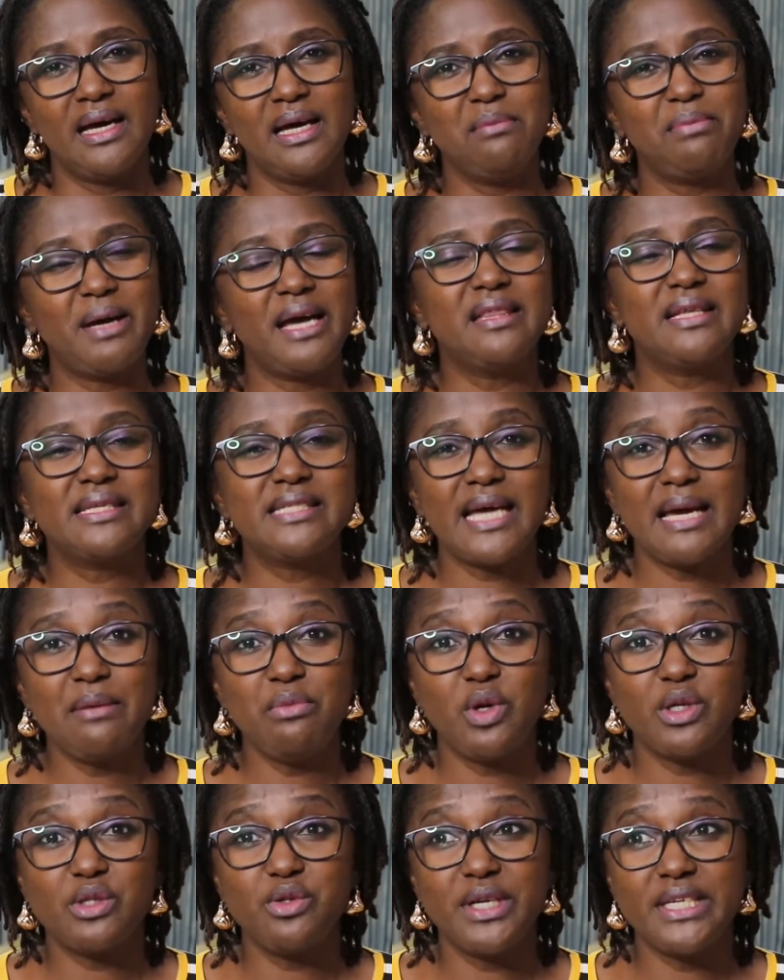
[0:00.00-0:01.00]
And by the
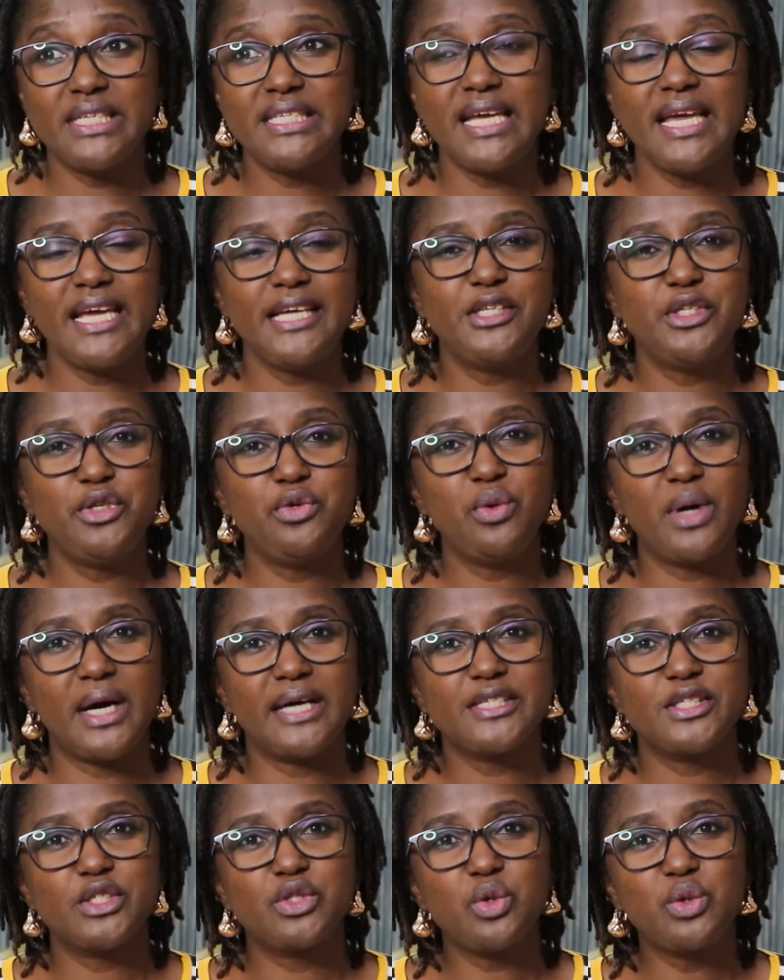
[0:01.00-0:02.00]
time you're 28, you
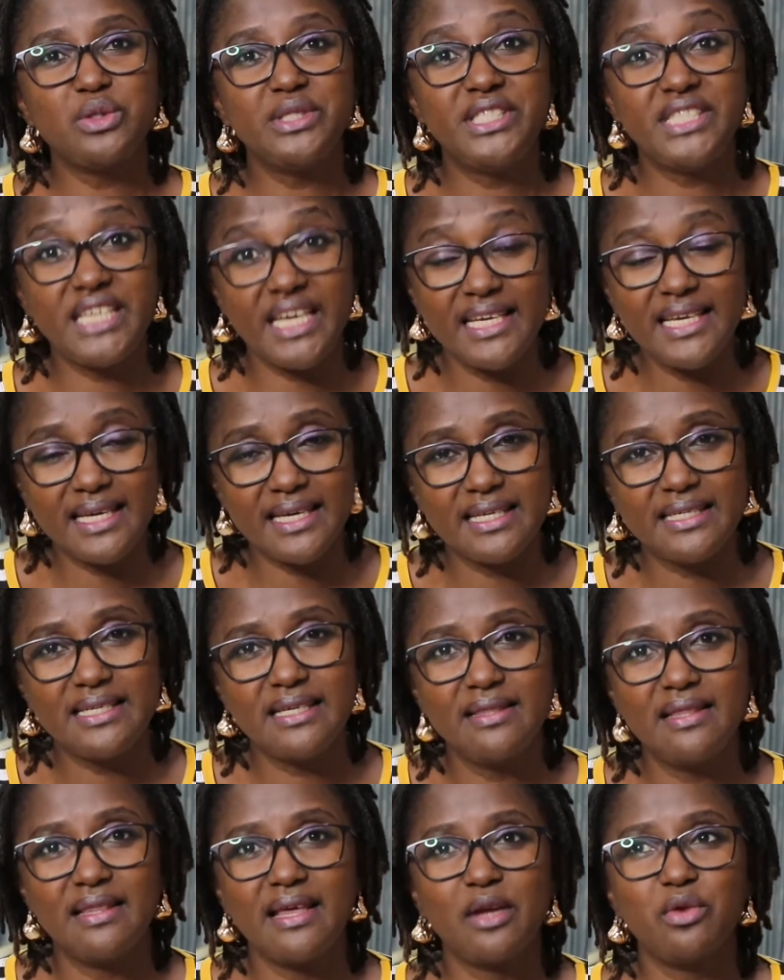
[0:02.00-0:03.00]
are so jaded
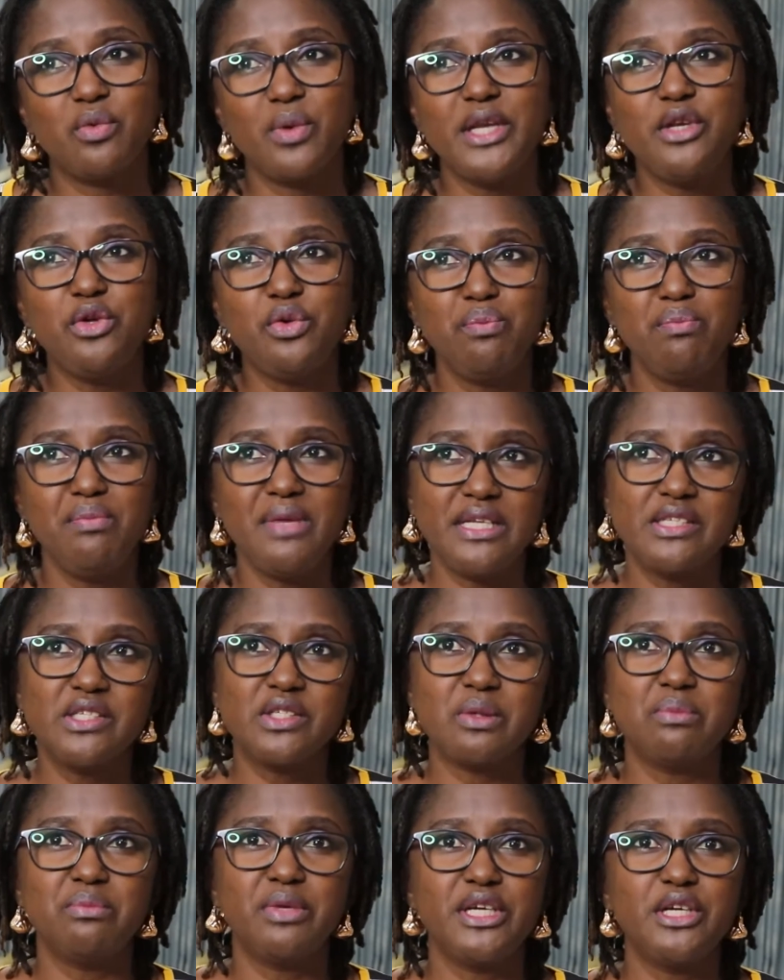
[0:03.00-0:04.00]
that when you meet
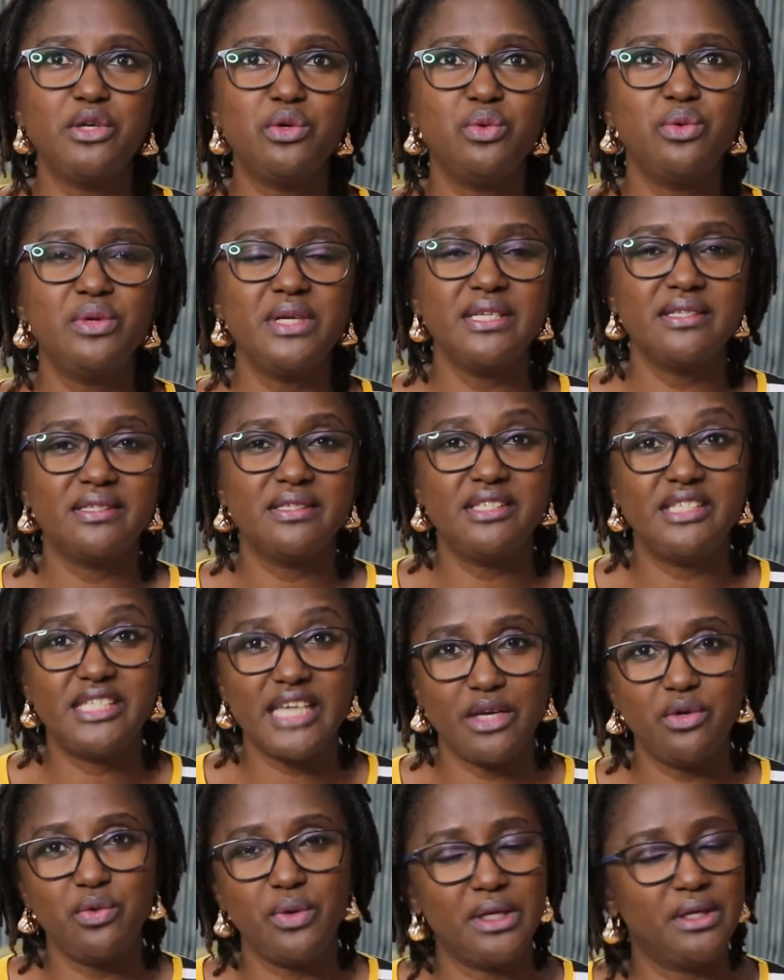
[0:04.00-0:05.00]
somebody who is
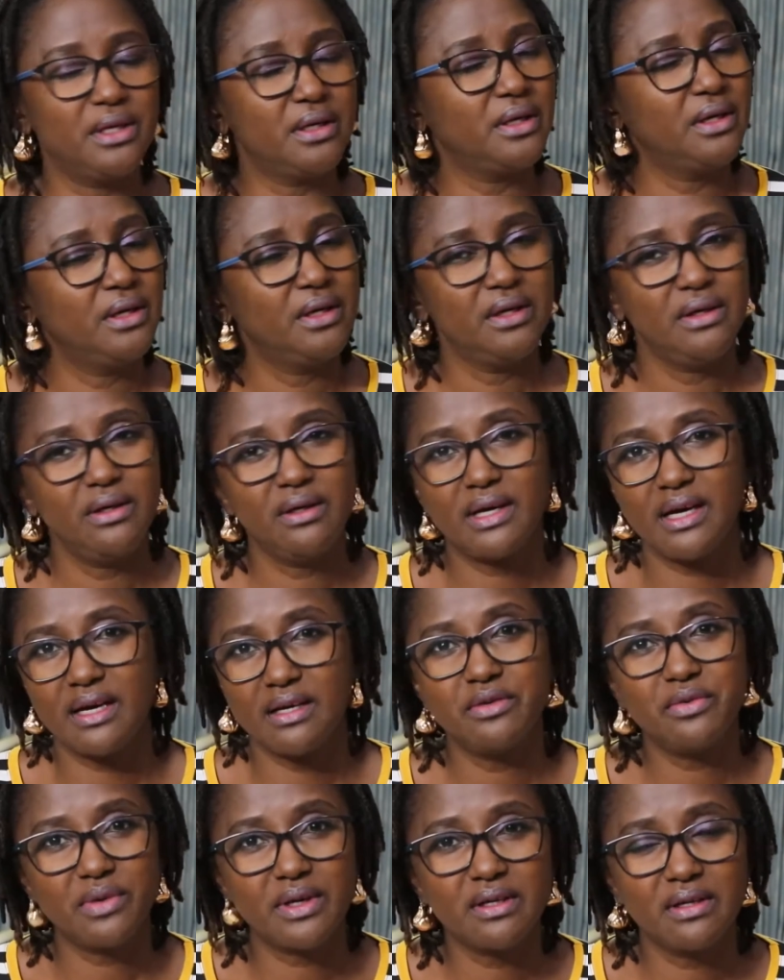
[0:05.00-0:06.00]
genuine, you
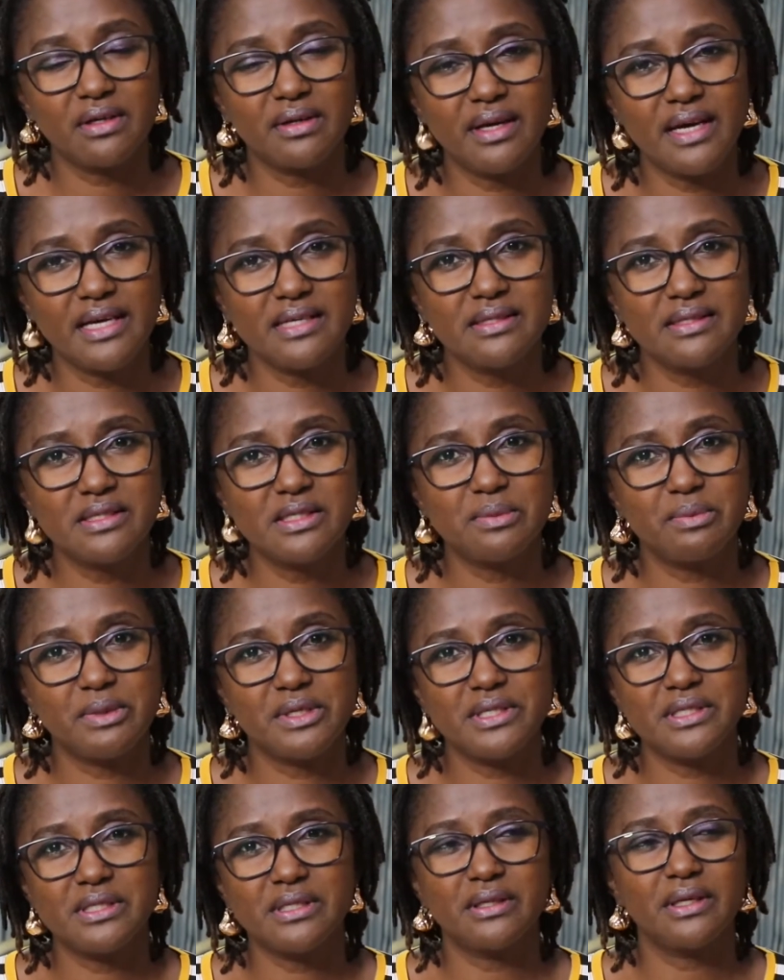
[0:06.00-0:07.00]
can't recognize this
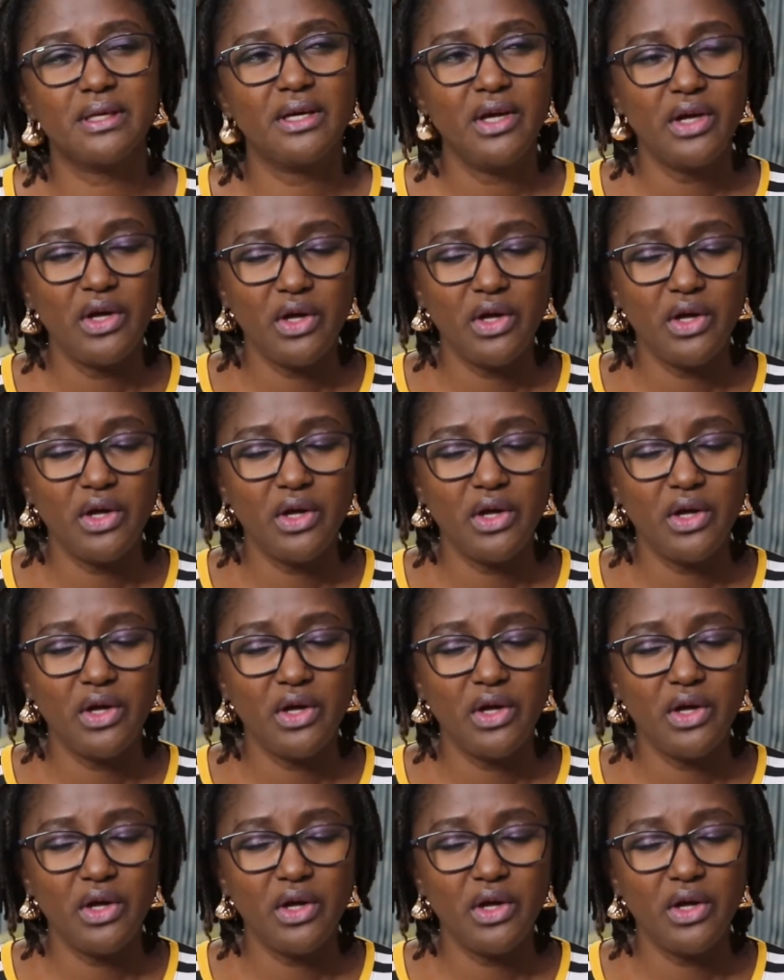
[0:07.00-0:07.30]
person.